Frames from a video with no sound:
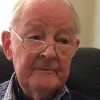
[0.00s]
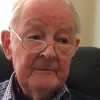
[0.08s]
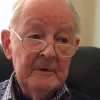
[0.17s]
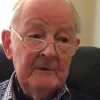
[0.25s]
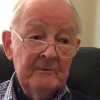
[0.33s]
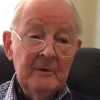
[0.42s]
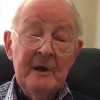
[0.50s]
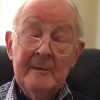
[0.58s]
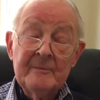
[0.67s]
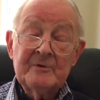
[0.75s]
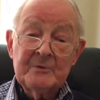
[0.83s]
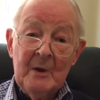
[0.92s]
really
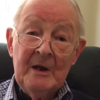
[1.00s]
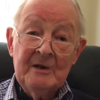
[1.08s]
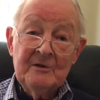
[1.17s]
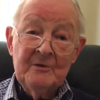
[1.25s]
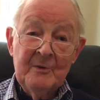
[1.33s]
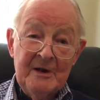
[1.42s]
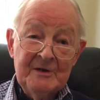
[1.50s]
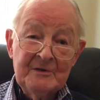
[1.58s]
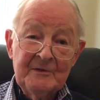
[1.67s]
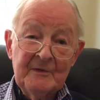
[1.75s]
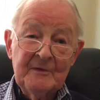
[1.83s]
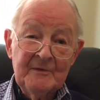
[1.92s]
persuaded the rest
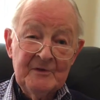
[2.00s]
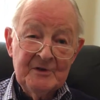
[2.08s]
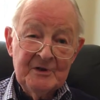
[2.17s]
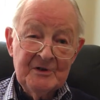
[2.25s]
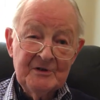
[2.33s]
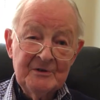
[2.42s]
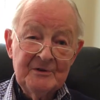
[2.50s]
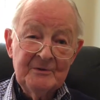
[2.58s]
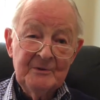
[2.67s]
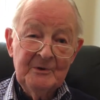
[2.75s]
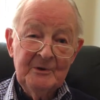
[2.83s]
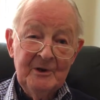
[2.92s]
of the physicians
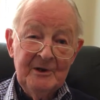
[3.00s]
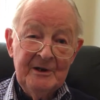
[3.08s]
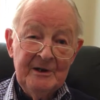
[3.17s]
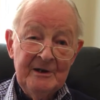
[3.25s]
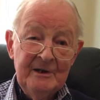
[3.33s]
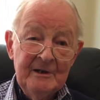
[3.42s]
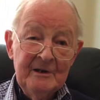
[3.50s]
to agree